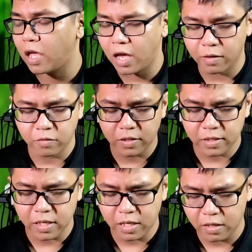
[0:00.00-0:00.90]
I would
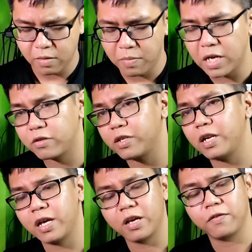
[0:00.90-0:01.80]
say the battery
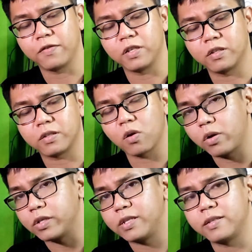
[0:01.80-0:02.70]
life is
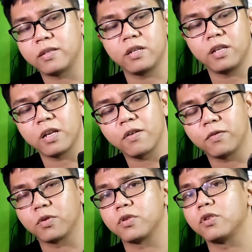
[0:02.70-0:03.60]
decent enough
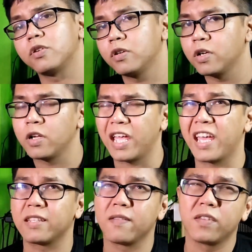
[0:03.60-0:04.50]
also.
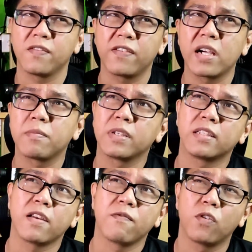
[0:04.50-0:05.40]
At
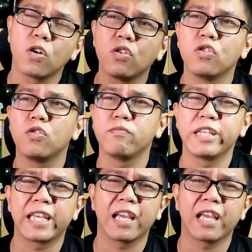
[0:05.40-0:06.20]
75% volume, it